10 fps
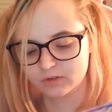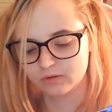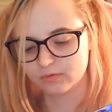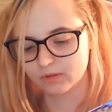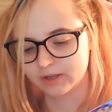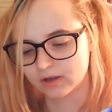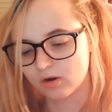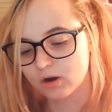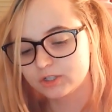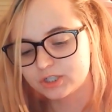for like a
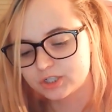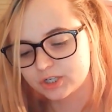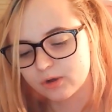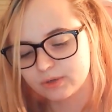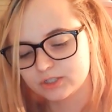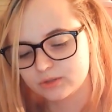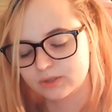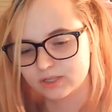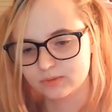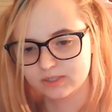cartridge to go into,
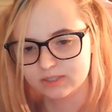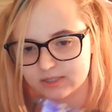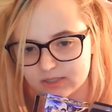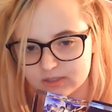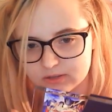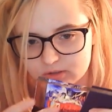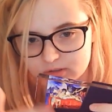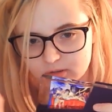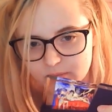and that's what this is, a little